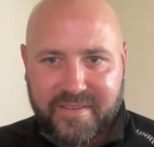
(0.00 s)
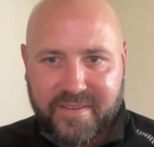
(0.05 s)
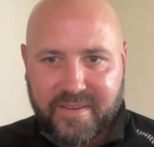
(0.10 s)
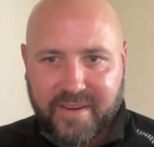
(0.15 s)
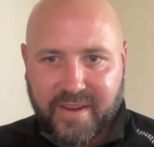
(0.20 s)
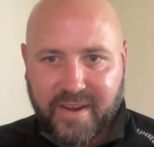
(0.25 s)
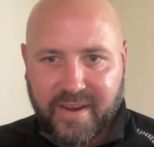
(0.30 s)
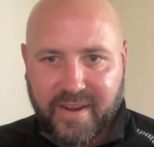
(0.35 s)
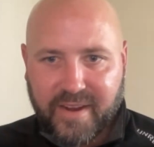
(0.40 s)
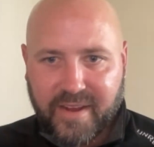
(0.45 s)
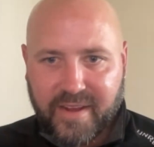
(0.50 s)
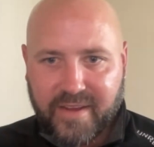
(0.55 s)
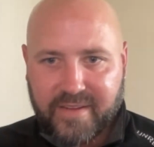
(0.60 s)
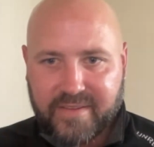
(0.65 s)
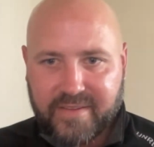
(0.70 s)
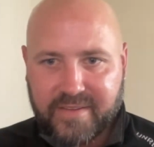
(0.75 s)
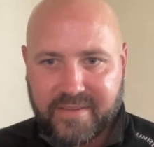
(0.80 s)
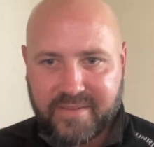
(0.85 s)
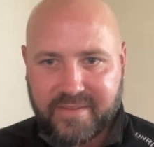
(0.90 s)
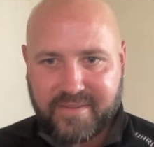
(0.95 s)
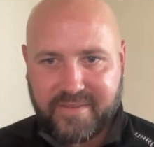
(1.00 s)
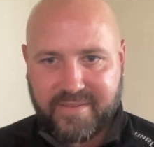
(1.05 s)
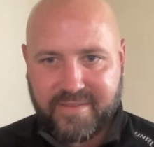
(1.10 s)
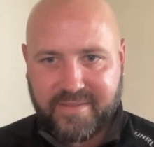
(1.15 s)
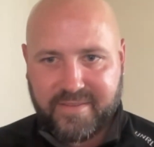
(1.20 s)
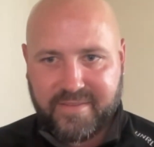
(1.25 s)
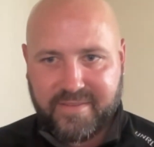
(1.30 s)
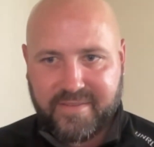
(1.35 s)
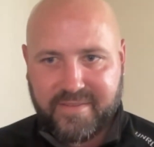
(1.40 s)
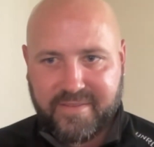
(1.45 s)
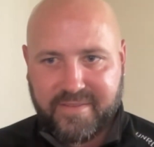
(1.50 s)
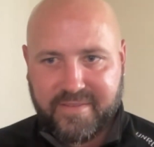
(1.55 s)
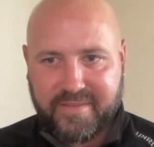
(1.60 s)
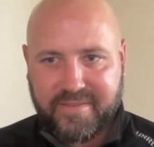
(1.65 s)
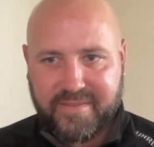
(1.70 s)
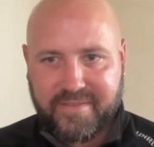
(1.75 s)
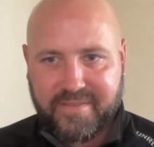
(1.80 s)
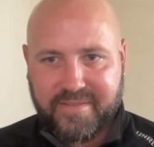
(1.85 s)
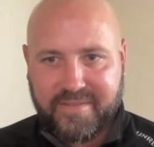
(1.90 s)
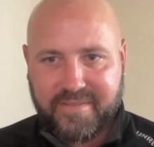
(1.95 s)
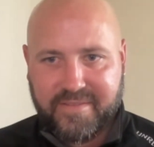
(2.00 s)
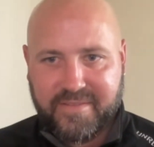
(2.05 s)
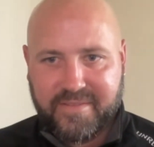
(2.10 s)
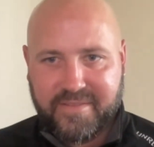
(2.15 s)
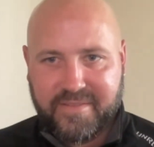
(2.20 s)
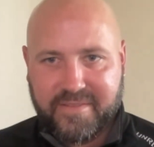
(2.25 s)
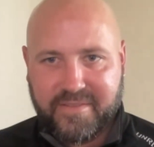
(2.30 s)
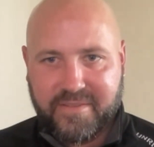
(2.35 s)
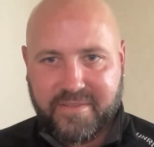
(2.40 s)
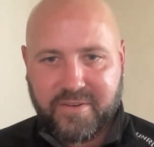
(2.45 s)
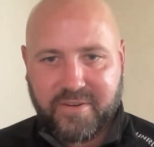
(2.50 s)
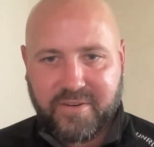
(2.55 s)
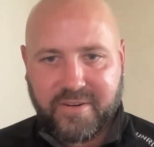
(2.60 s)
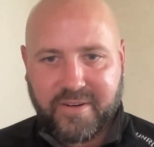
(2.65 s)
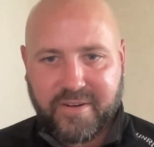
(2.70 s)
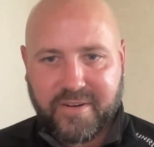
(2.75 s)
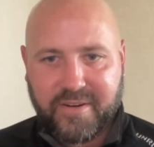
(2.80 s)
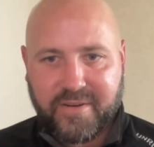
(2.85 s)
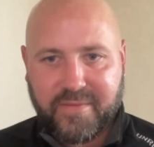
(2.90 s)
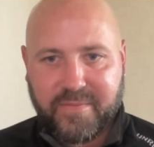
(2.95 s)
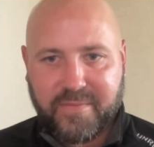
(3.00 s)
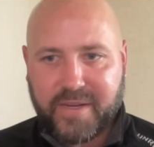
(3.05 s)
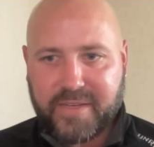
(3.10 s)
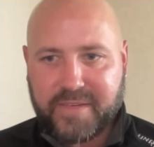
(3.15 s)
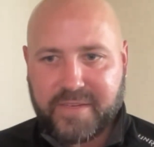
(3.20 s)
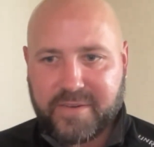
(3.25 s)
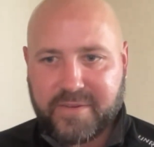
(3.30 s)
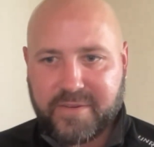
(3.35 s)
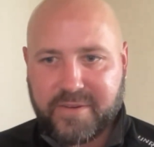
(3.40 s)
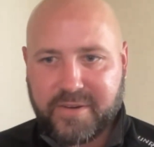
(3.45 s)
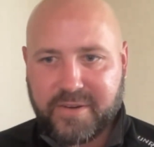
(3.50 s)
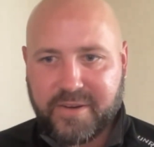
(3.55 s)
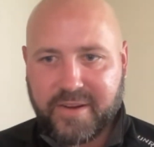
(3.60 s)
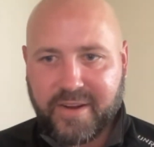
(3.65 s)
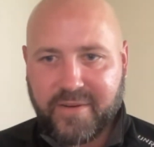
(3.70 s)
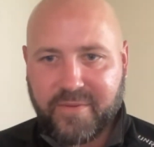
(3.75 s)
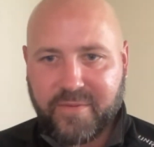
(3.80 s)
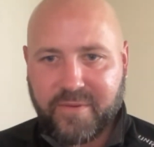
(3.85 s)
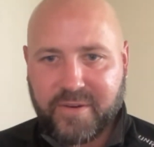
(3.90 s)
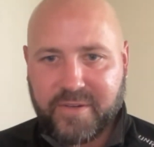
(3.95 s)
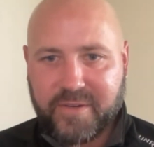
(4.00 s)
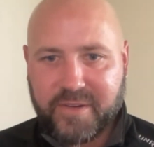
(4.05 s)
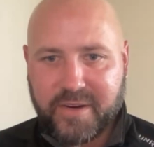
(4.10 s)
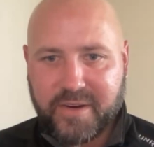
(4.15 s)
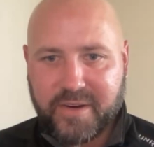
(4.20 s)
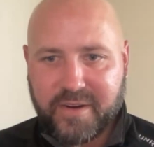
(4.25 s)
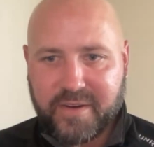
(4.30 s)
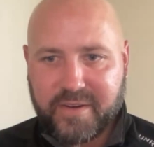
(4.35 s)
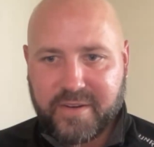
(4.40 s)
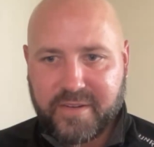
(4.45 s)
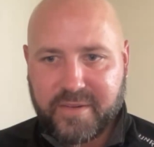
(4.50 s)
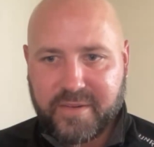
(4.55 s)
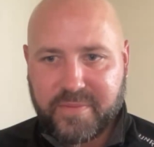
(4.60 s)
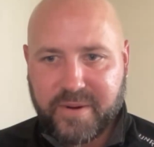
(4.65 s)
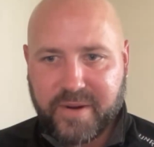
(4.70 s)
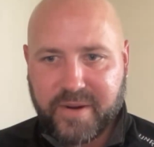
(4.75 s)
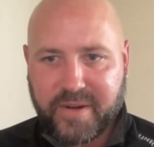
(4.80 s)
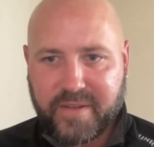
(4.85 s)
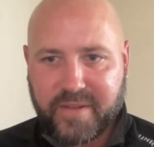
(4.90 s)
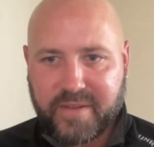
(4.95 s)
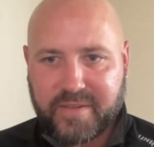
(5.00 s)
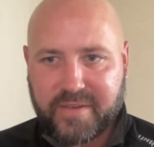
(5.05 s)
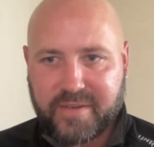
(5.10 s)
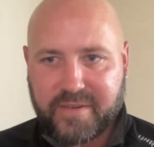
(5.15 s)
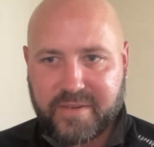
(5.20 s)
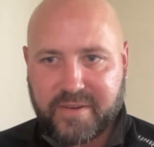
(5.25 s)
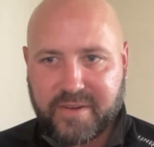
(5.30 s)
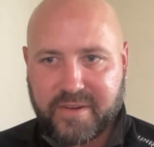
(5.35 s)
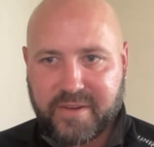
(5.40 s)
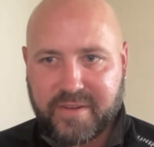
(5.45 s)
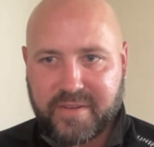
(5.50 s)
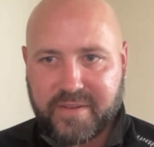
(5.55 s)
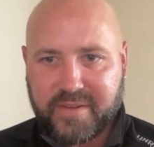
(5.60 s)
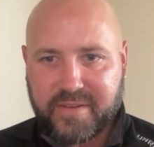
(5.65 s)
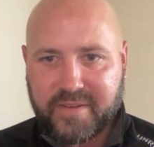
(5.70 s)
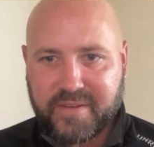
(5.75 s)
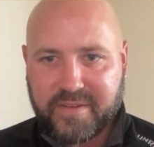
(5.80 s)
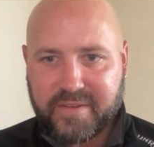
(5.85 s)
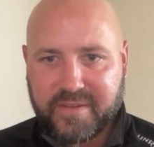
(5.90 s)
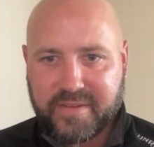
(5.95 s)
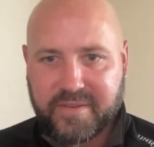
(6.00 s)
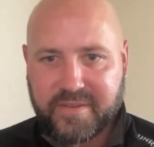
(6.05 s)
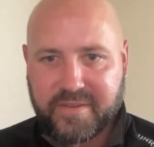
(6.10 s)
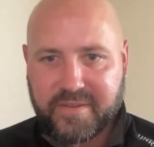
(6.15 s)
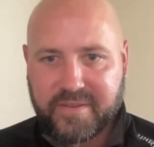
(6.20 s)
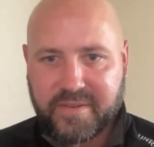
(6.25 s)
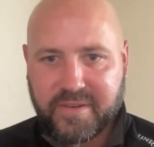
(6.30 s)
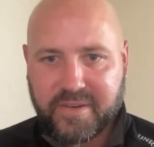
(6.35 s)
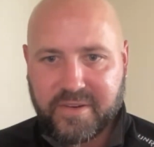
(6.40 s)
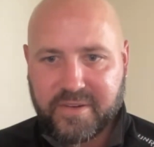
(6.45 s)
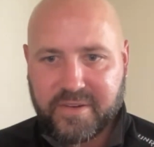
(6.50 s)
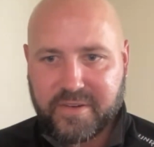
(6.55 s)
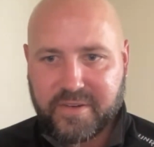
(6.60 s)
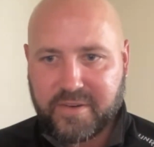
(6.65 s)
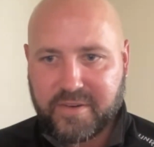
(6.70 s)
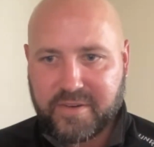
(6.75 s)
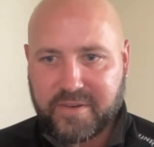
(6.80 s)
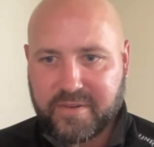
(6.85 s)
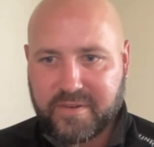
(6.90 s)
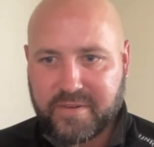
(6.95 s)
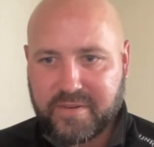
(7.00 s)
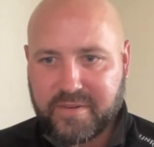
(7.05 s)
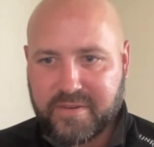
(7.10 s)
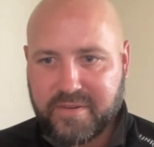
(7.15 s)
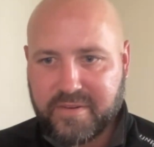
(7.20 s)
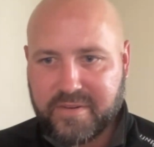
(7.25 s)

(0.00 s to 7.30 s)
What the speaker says: Nate Hayes, you're on here, my screen. What did you get out of today's practice or today's session here?